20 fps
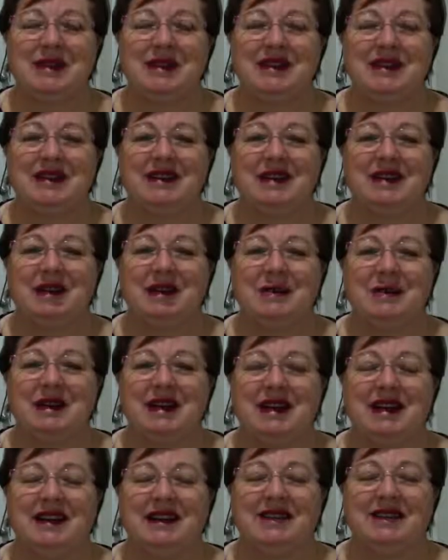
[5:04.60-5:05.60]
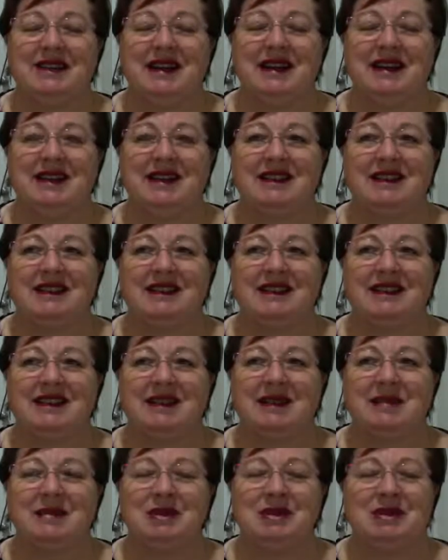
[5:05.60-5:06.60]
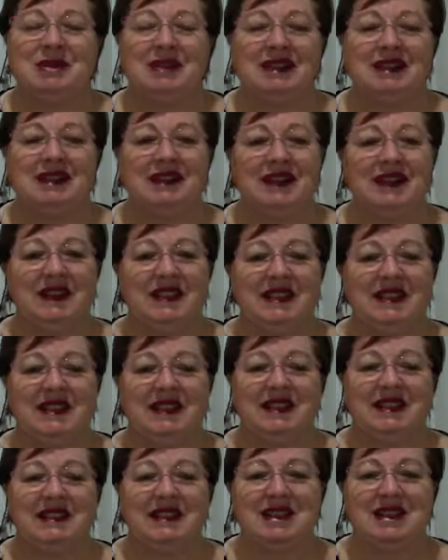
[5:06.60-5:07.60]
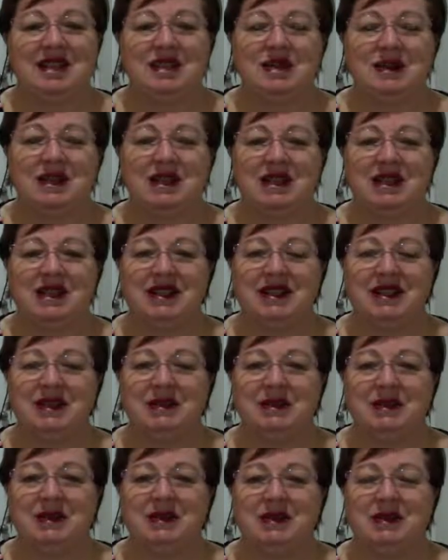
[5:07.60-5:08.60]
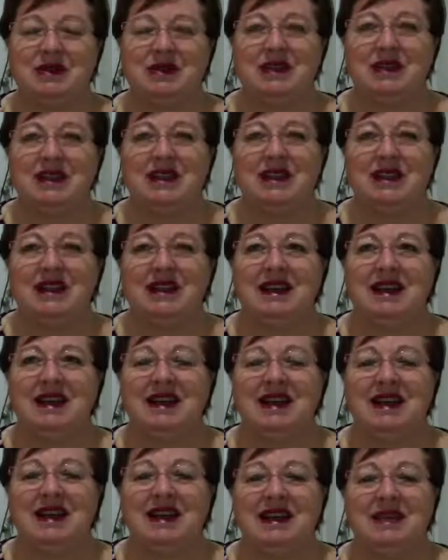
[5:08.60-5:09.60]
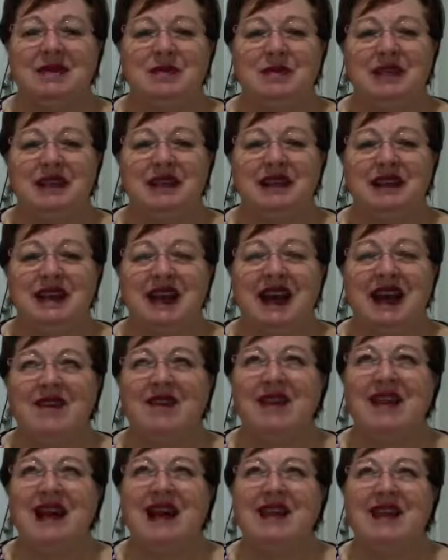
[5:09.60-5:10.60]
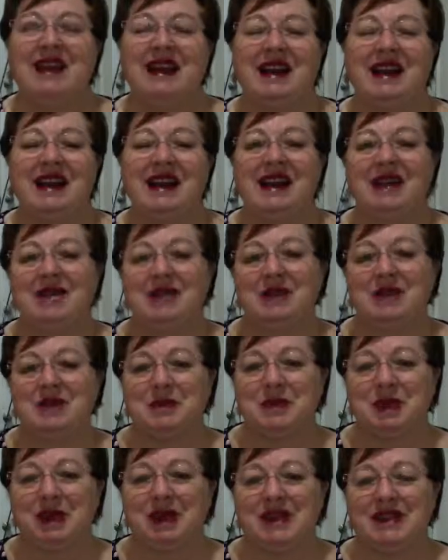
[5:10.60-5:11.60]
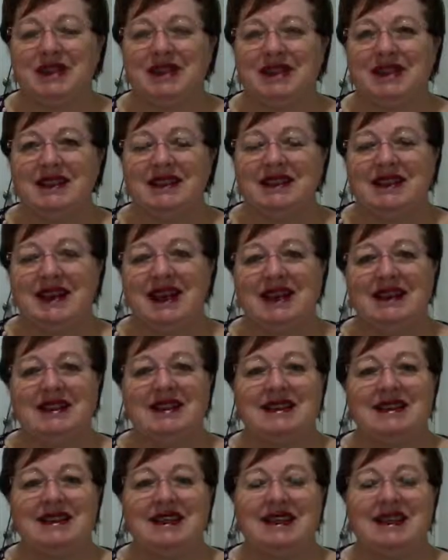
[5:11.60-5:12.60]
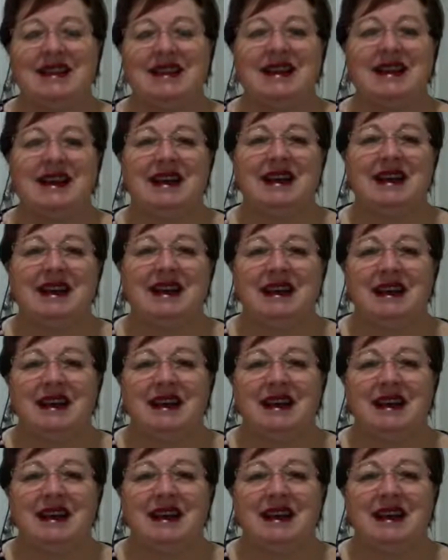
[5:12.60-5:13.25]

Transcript: but I'm an adult now. I'm not living in that situation anymore. And we haven't had the language prior to this to understand that